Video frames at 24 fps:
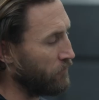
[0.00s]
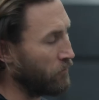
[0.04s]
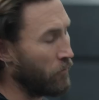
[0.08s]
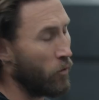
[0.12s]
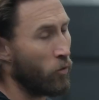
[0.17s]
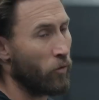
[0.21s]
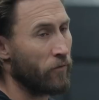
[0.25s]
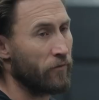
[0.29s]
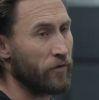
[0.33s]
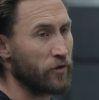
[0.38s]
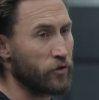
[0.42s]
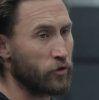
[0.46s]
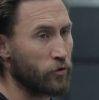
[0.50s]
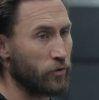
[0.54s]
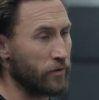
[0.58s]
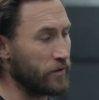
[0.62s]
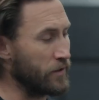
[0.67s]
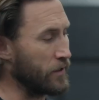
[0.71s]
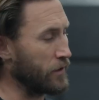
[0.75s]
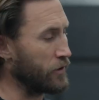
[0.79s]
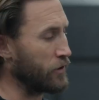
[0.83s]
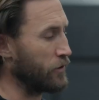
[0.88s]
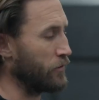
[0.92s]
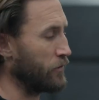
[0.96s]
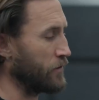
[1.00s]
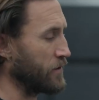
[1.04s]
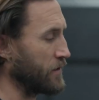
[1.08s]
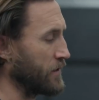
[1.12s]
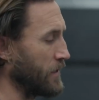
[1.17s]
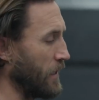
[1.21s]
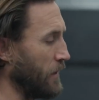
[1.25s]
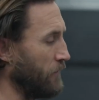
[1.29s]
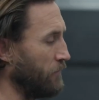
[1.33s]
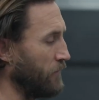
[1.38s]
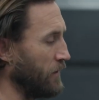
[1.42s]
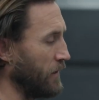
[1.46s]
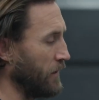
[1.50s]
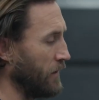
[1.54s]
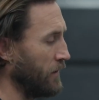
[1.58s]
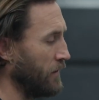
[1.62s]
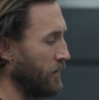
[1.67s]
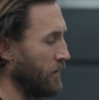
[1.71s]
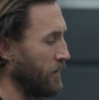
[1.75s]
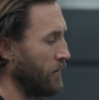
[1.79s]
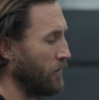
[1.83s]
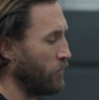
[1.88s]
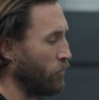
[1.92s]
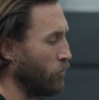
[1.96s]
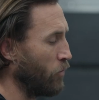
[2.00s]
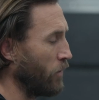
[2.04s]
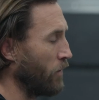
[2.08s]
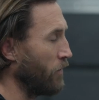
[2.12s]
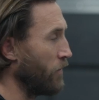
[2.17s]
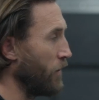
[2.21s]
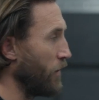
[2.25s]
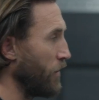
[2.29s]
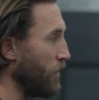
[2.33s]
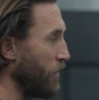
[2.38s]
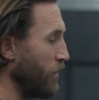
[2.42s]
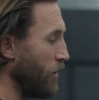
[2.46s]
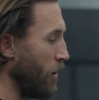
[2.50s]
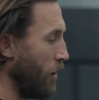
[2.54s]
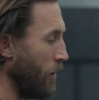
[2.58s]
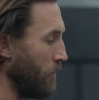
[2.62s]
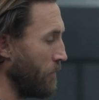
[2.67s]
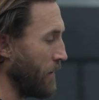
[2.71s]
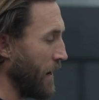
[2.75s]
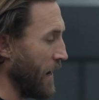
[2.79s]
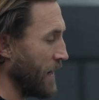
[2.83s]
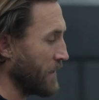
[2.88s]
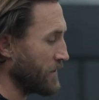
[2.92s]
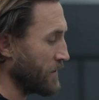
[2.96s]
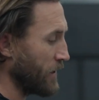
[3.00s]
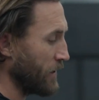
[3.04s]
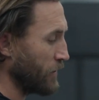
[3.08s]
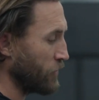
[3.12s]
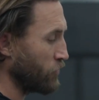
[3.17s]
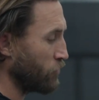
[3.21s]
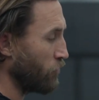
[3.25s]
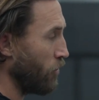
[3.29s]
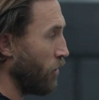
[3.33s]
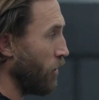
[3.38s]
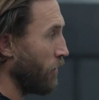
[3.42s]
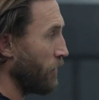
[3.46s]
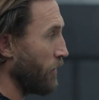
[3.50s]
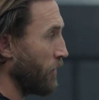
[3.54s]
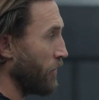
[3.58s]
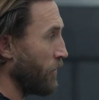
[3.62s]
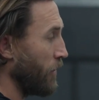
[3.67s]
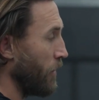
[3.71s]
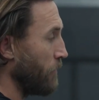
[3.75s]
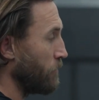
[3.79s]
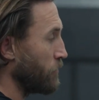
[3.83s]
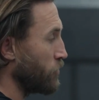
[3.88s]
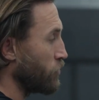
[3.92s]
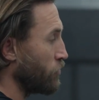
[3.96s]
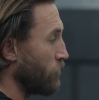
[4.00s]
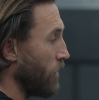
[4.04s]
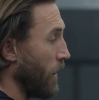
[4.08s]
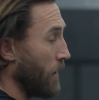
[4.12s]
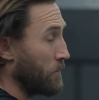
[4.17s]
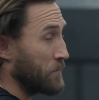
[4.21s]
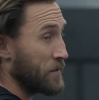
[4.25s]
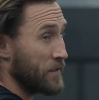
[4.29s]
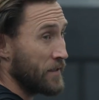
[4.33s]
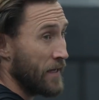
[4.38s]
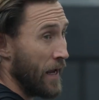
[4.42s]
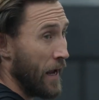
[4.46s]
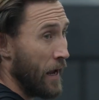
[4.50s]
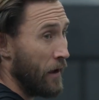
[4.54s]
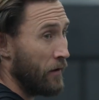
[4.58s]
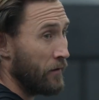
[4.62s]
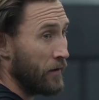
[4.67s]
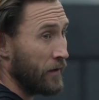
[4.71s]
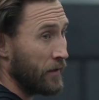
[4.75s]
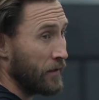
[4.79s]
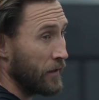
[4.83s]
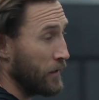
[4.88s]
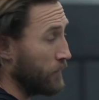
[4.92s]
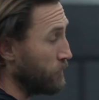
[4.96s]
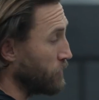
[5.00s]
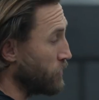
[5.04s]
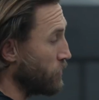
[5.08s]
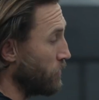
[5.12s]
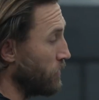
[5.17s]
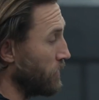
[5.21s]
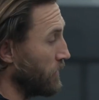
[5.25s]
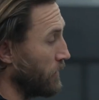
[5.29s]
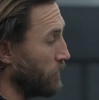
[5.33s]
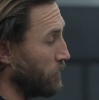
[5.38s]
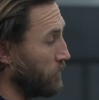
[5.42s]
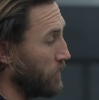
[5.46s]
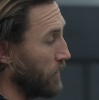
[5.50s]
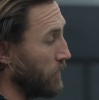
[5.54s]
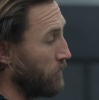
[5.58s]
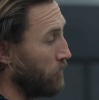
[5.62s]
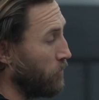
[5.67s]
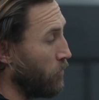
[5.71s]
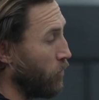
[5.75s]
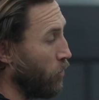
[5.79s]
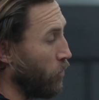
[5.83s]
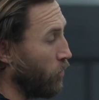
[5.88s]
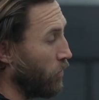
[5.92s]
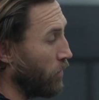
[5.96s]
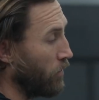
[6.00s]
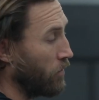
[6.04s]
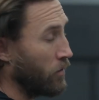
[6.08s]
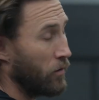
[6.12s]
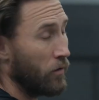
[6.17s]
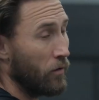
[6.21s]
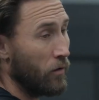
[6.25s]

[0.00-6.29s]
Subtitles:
more of a traditional safety where the thumb, as I draw, the thumb drops down and gives you a little bit more